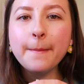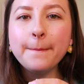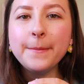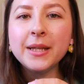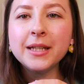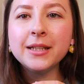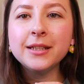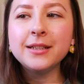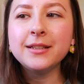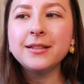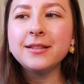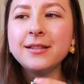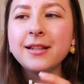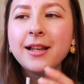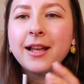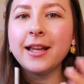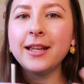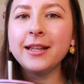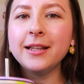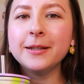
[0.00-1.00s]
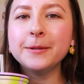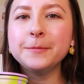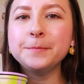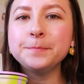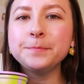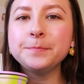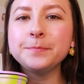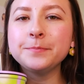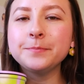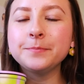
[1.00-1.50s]
because like,
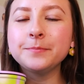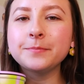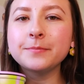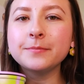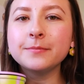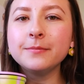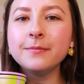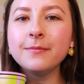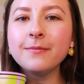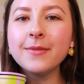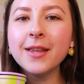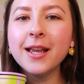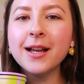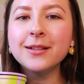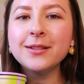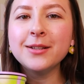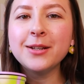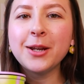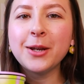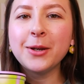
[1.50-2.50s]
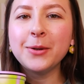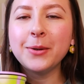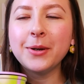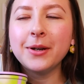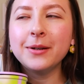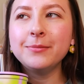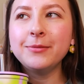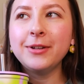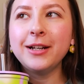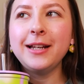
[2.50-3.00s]
I don't know,
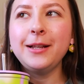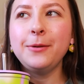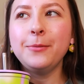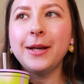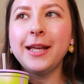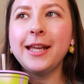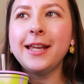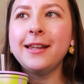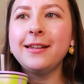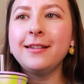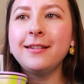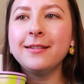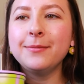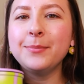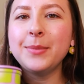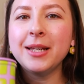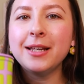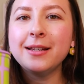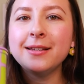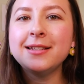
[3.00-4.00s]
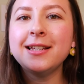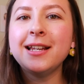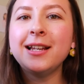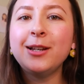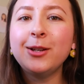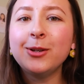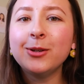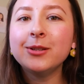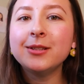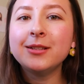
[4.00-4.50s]
I'm really weird. Because it
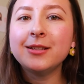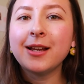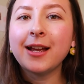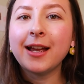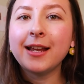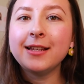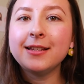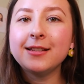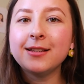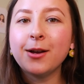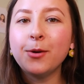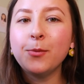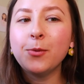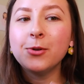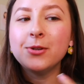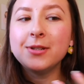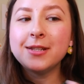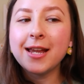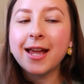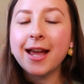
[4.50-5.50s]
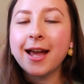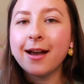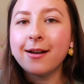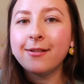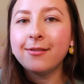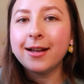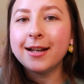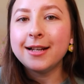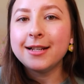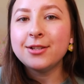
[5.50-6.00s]
looks nice, I want it
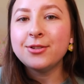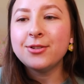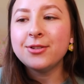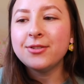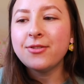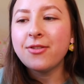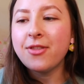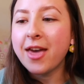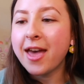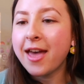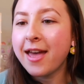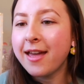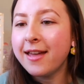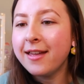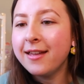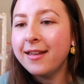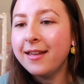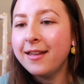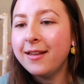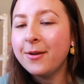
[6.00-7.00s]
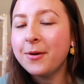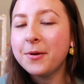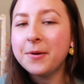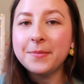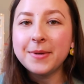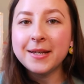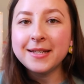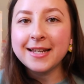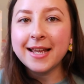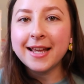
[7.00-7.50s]
out, and it's just there on
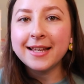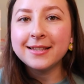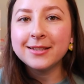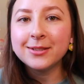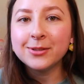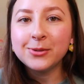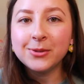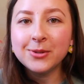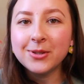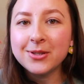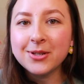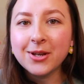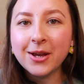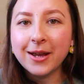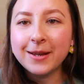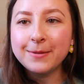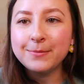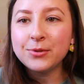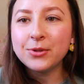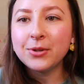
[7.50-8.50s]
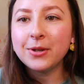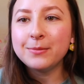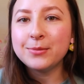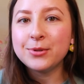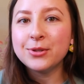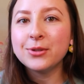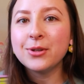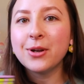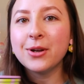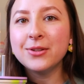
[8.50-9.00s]
my desk all the time, so I'm
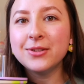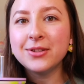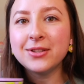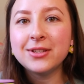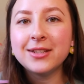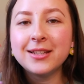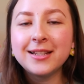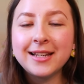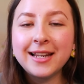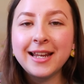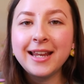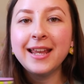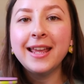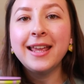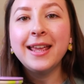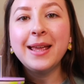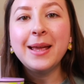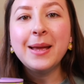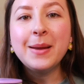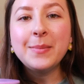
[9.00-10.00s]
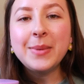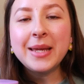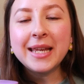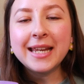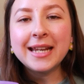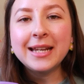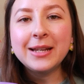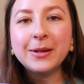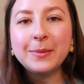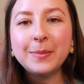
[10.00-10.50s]
just constantly
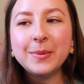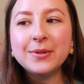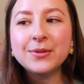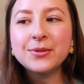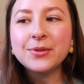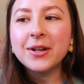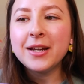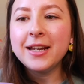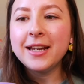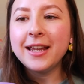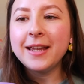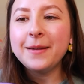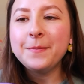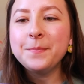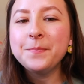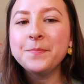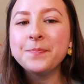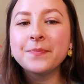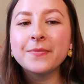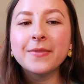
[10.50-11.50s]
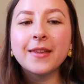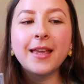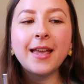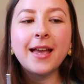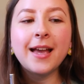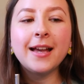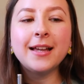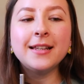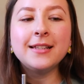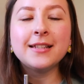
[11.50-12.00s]
picking it up and drinking.
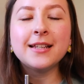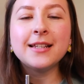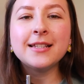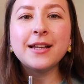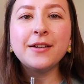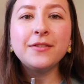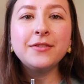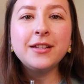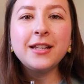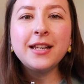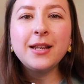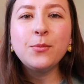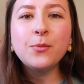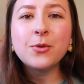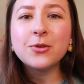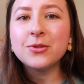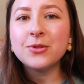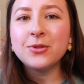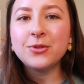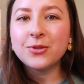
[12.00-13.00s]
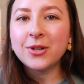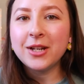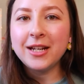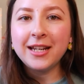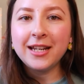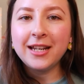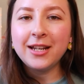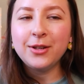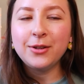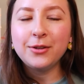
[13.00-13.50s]
And I definitely wasn't
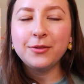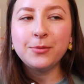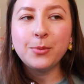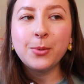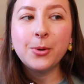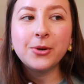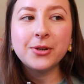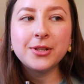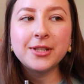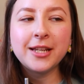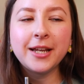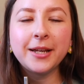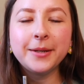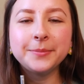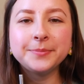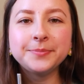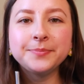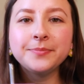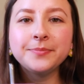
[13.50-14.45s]
drinking enough water,